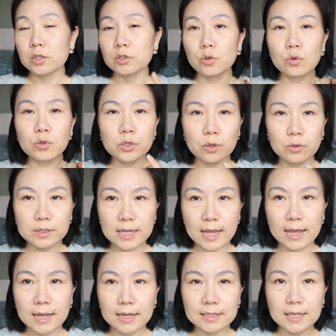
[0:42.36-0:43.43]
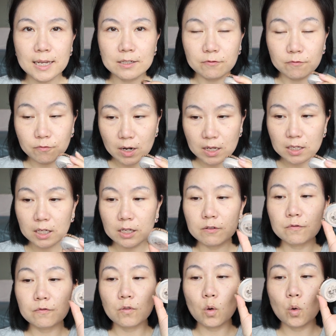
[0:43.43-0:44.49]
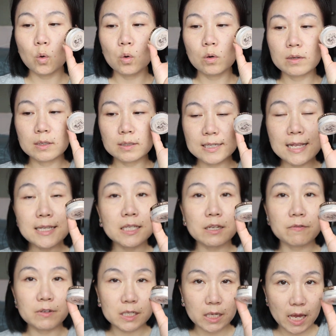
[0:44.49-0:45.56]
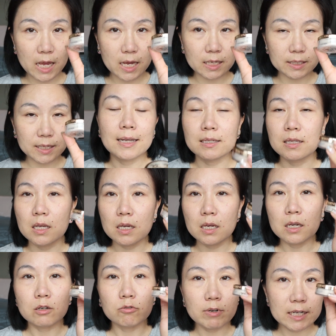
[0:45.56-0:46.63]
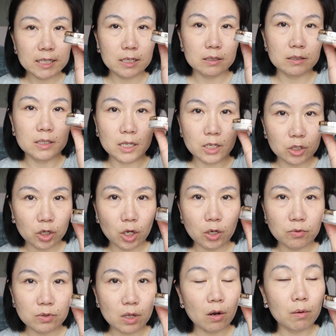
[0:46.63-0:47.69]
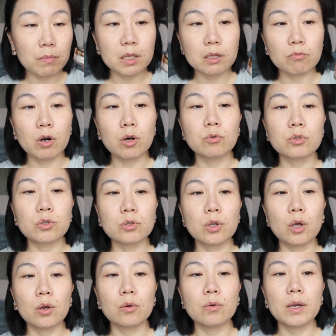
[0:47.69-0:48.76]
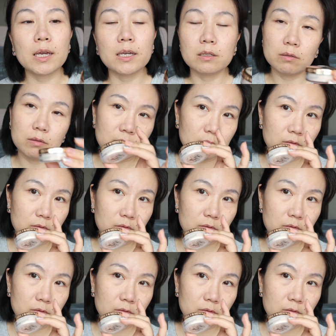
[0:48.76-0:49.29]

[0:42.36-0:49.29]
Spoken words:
It's also said it's friendly for sensitive skins as the ingredients they use are minerals, so it